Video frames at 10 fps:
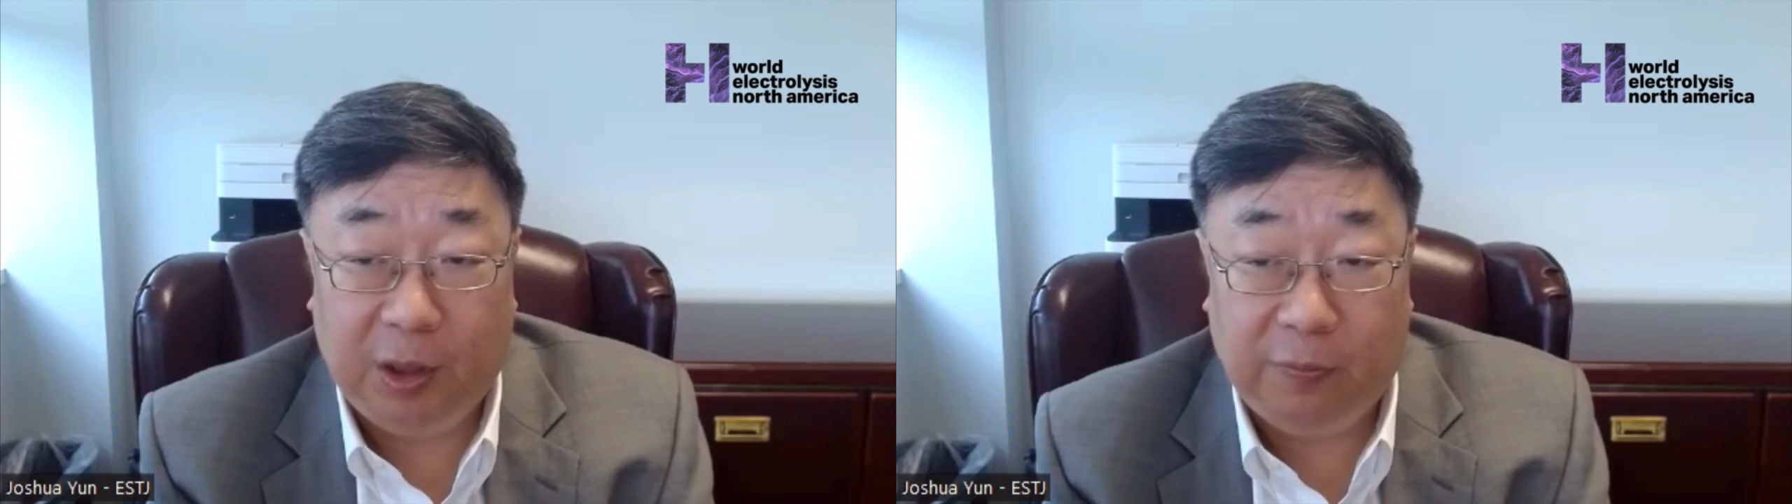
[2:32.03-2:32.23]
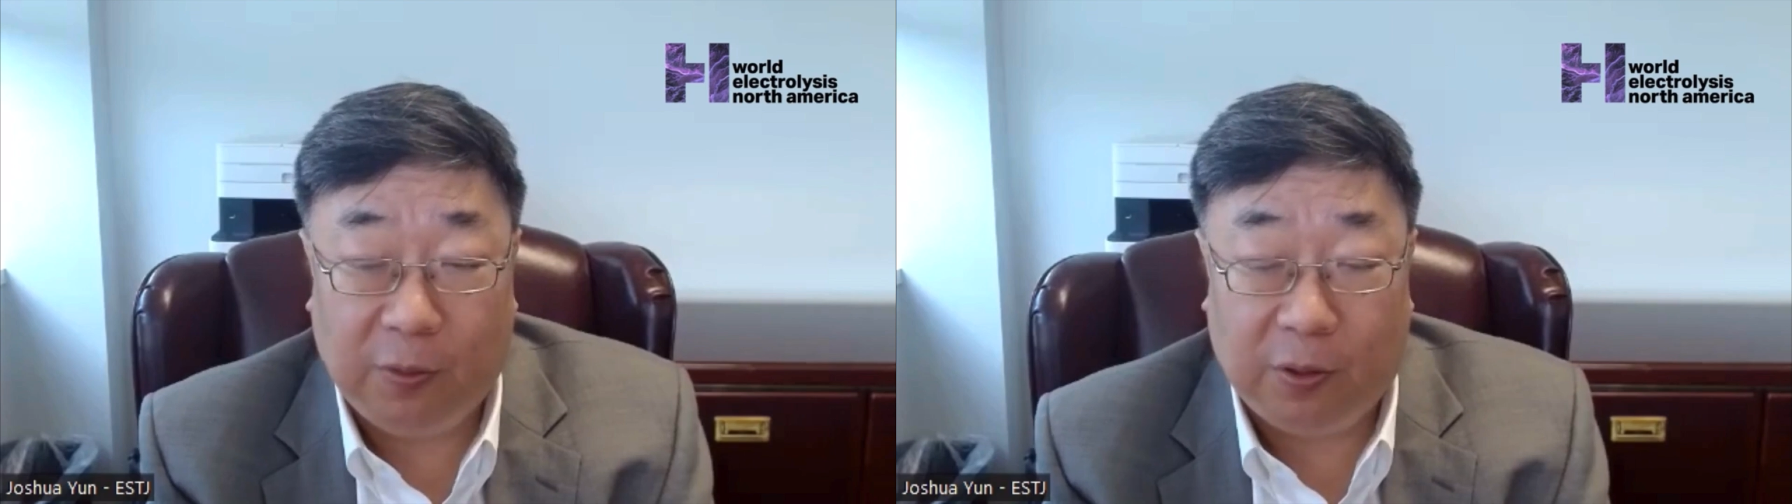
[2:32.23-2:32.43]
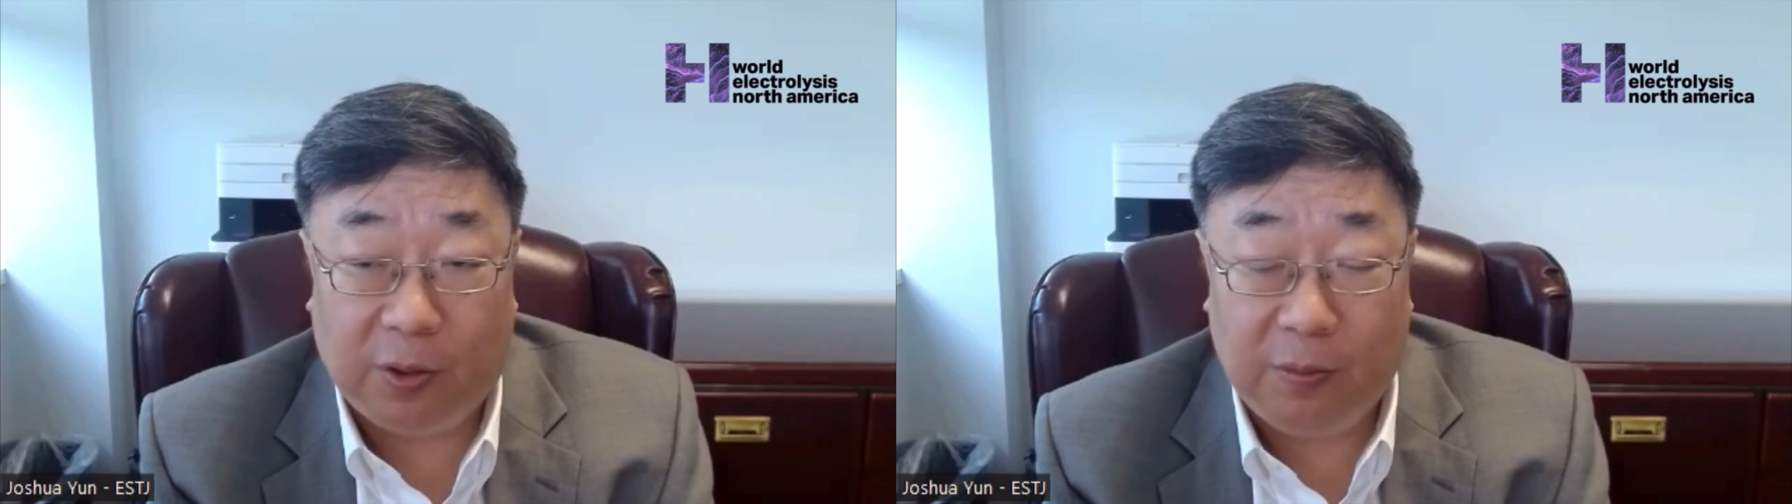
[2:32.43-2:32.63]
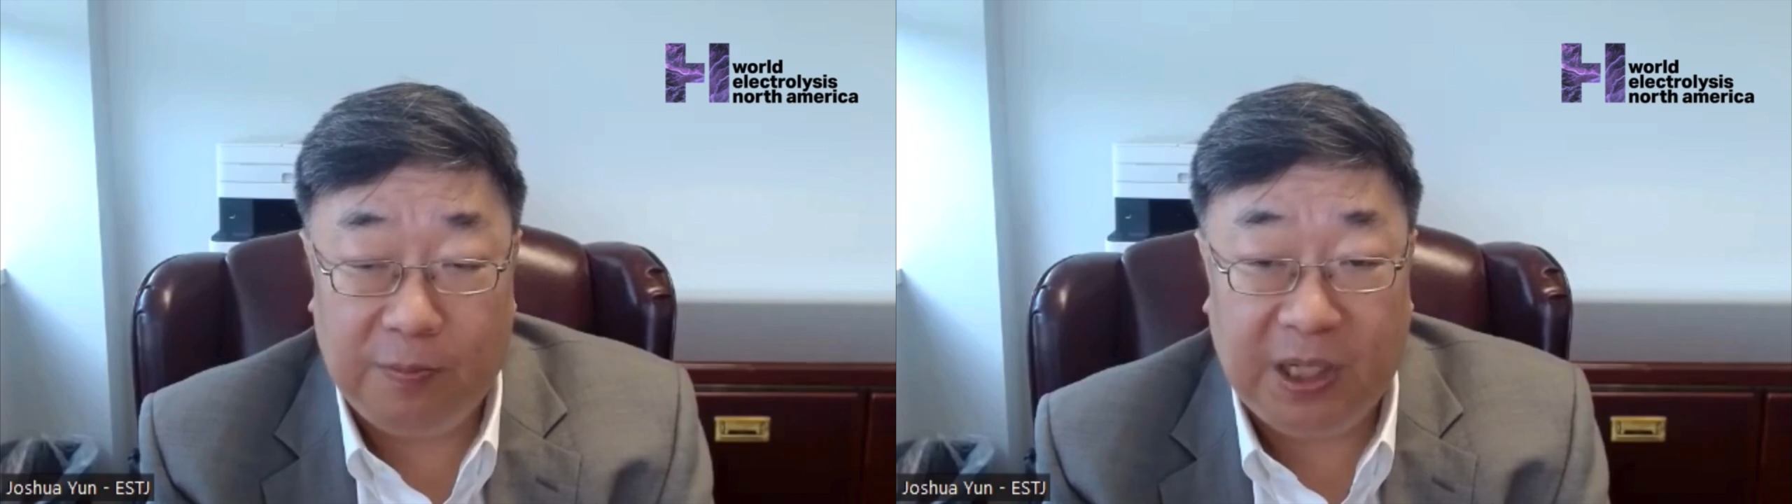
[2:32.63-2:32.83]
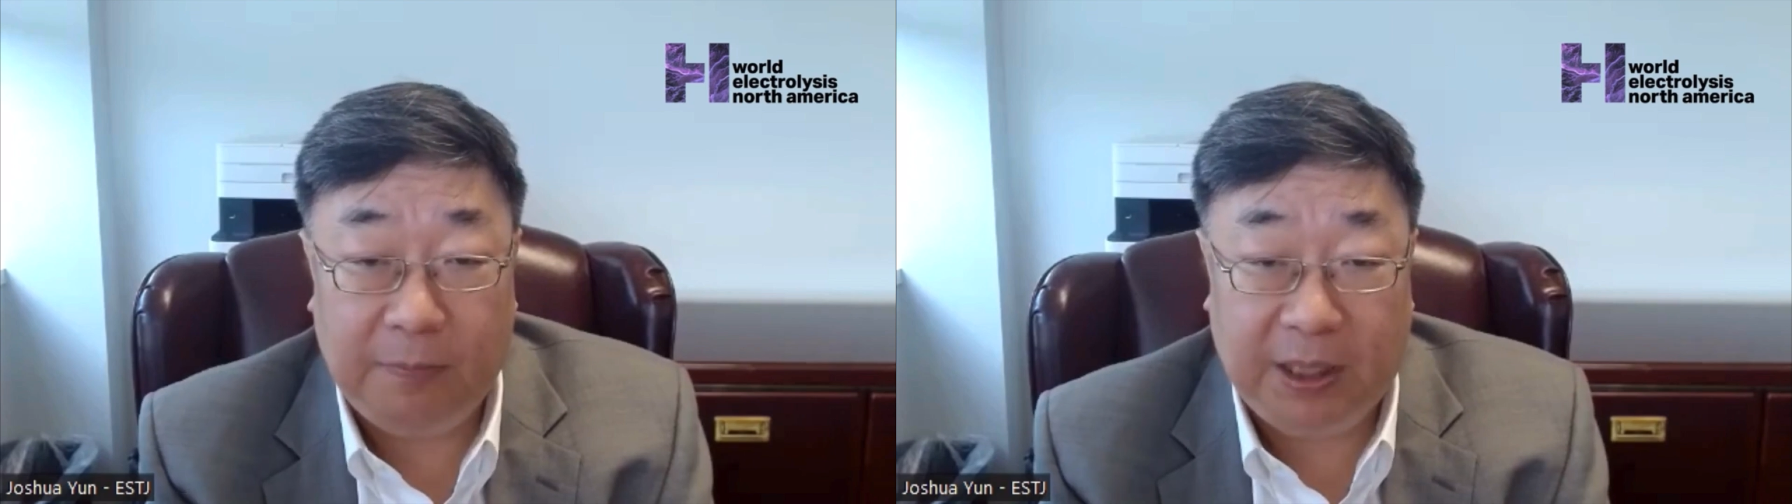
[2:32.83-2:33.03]
for
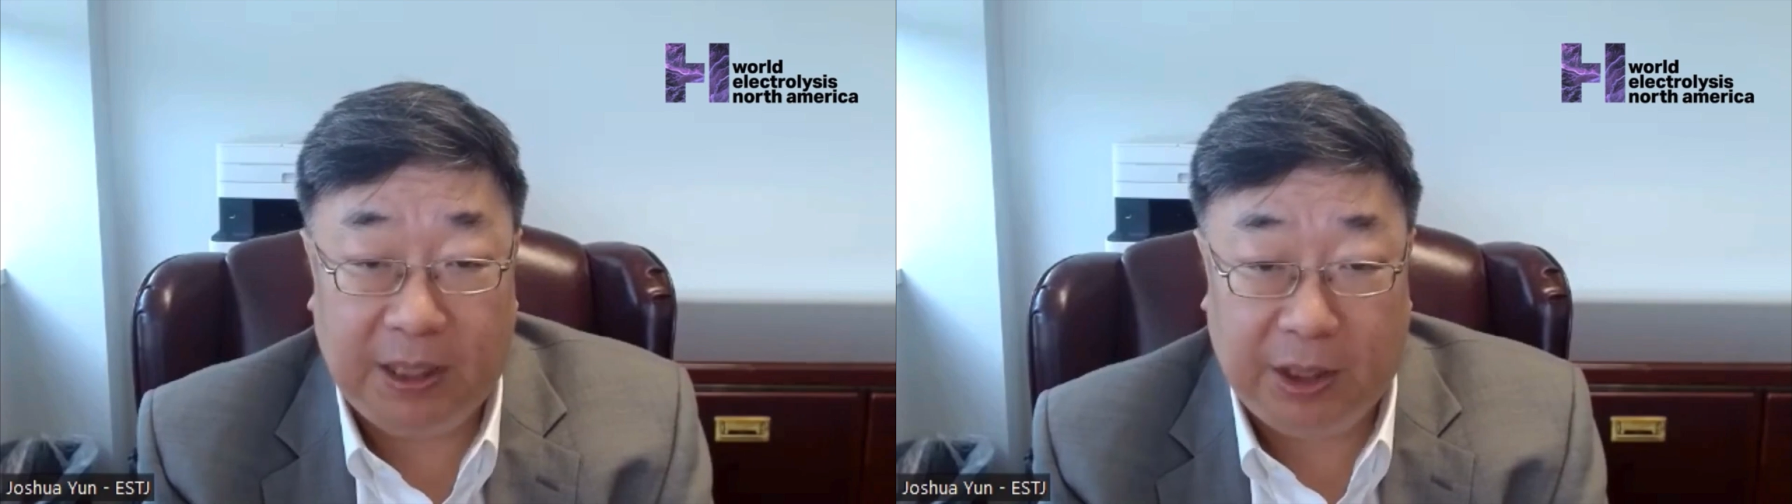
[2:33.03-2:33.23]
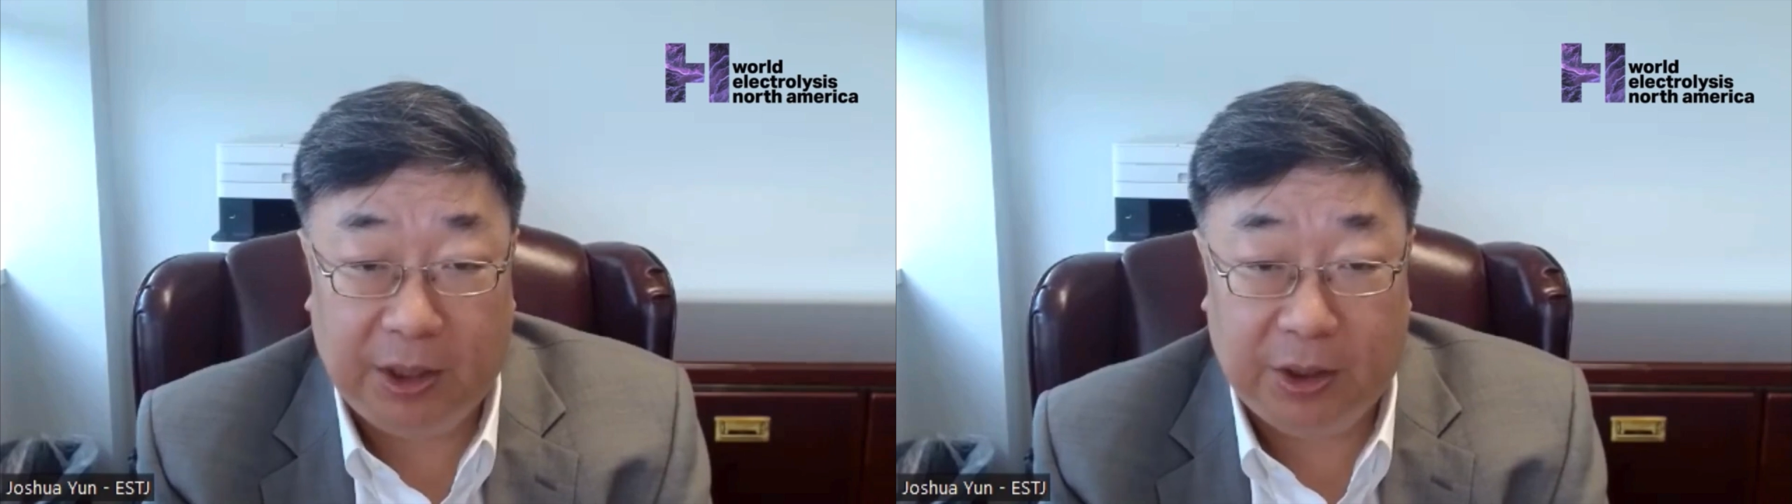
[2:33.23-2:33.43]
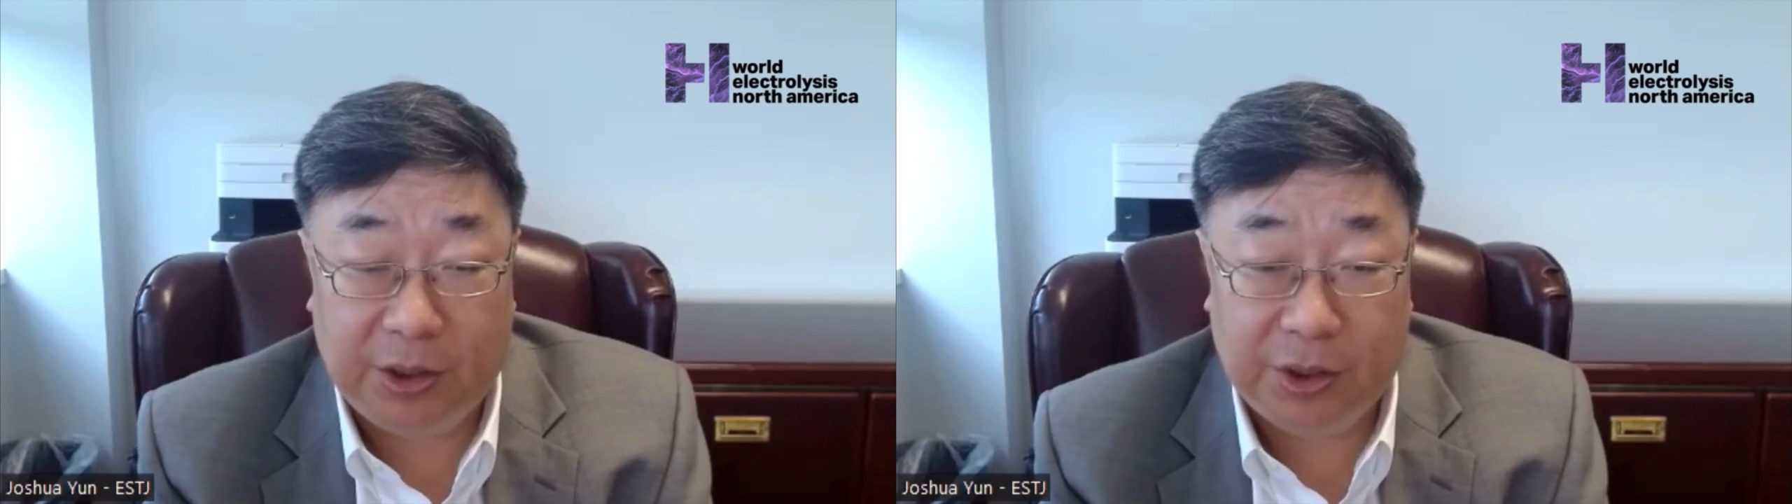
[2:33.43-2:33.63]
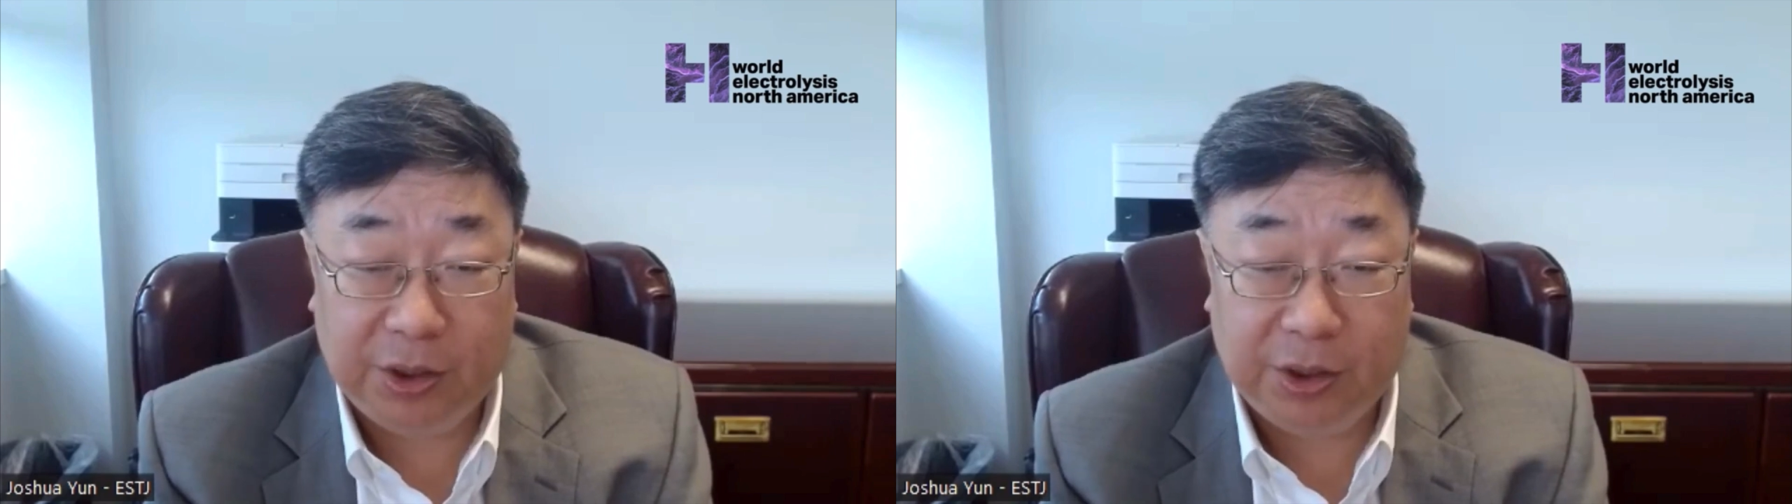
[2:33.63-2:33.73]
many years?